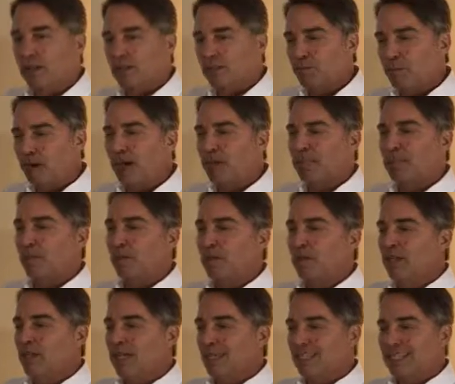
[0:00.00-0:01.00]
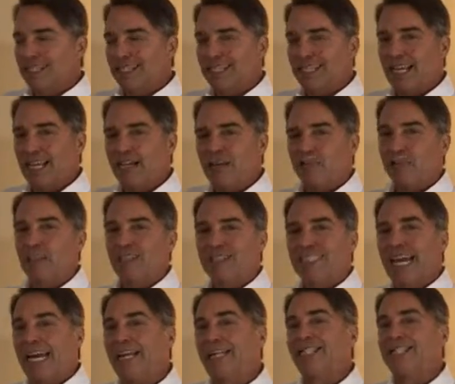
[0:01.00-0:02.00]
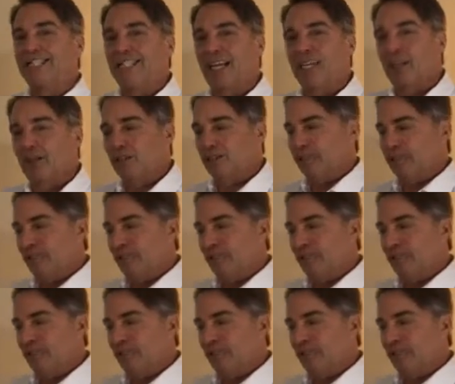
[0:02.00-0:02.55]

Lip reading: as possible to set up their data centers.